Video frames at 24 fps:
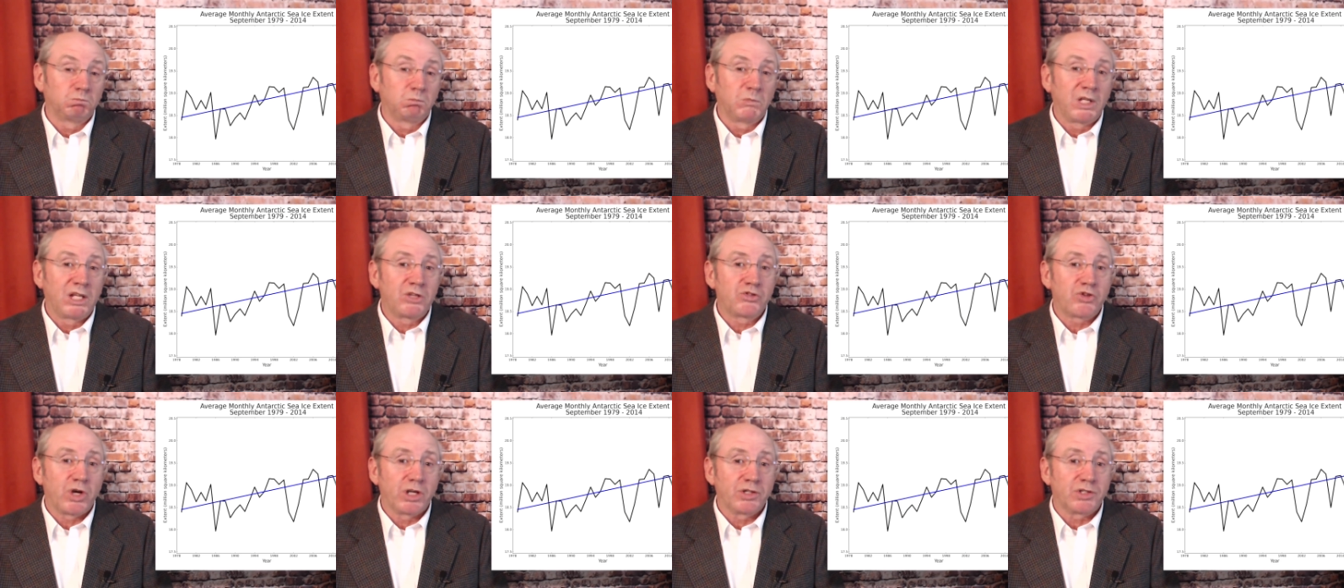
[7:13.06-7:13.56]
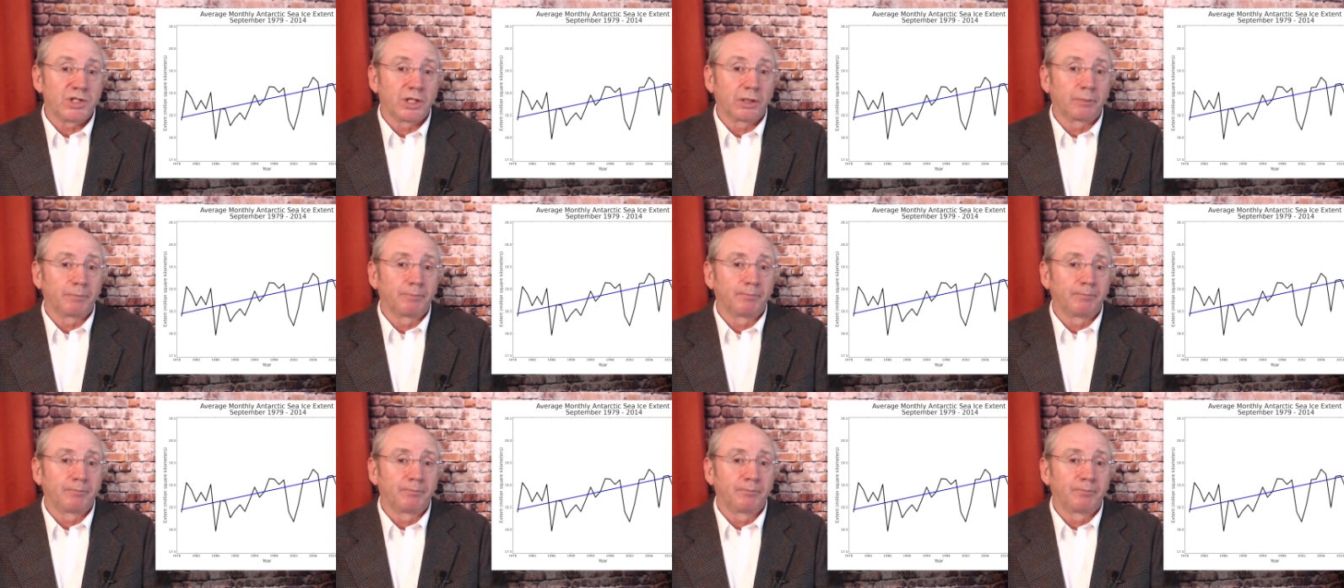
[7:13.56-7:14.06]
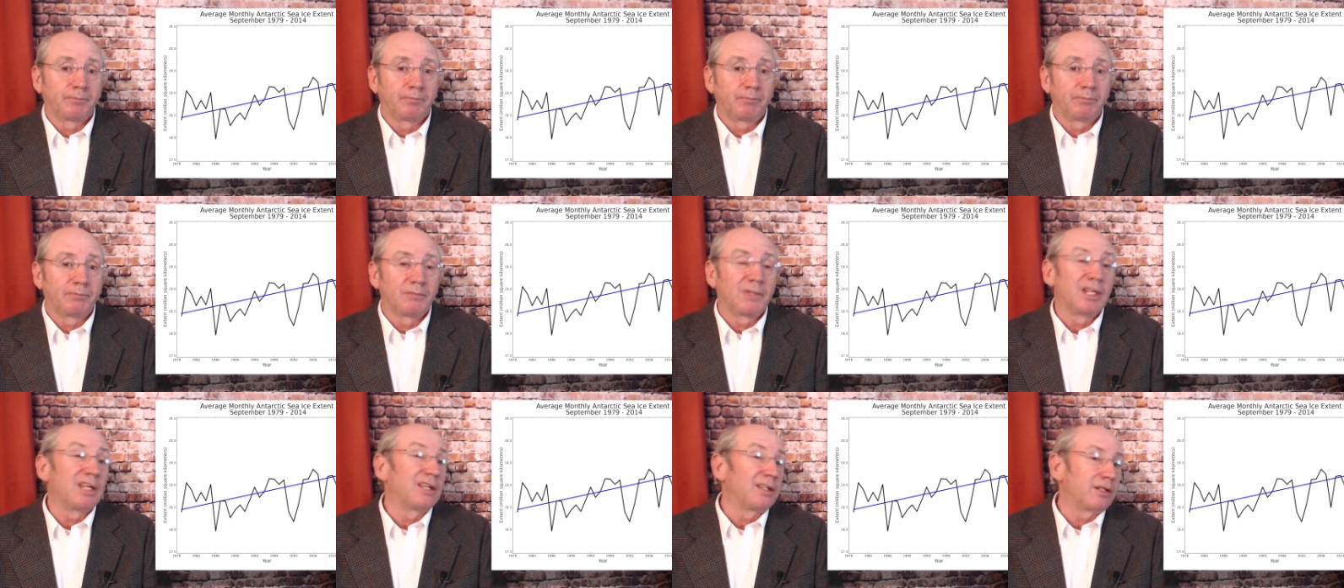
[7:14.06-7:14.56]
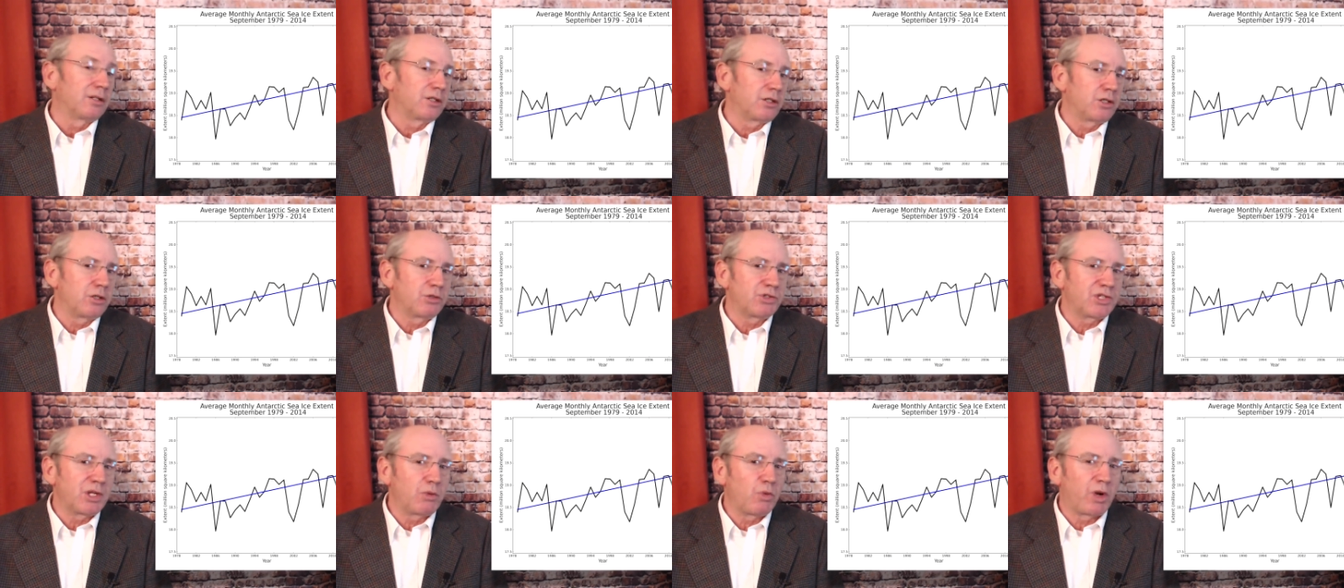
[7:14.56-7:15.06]
Interesting. Do
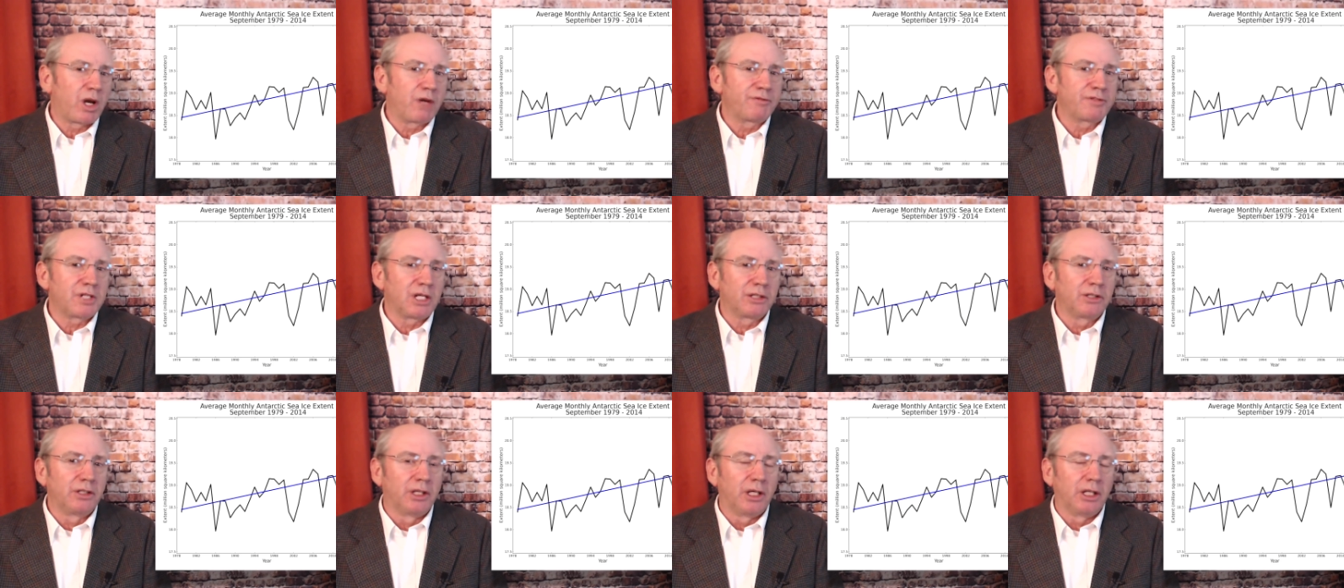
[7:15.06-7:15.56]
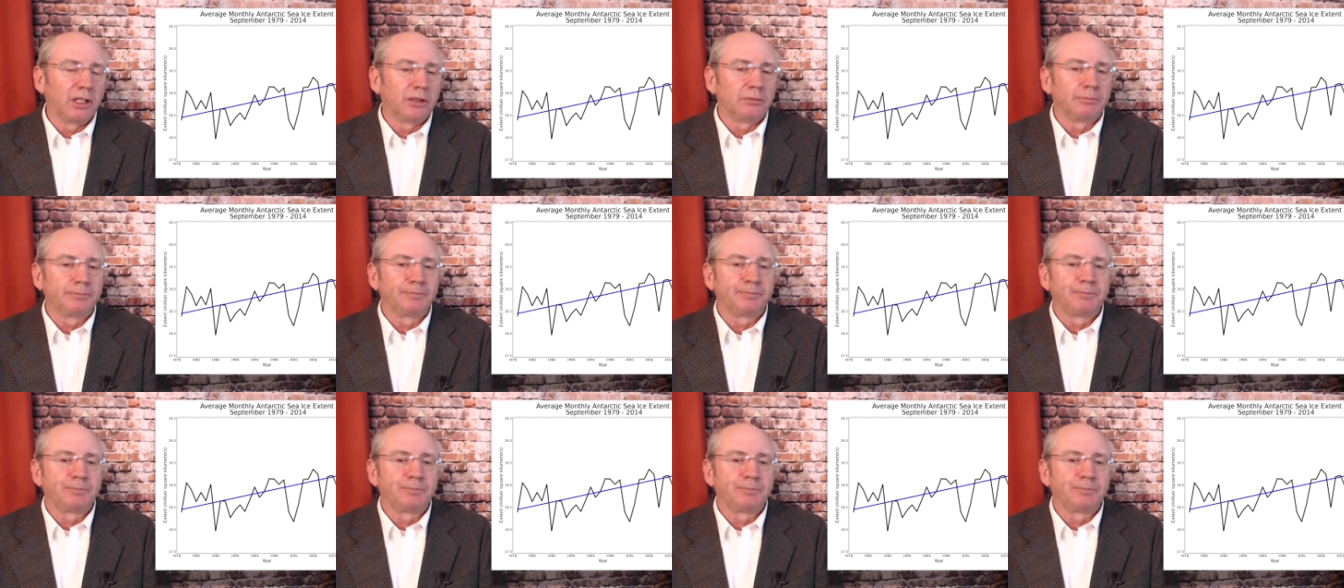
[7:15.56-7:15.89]
you see what I've done there?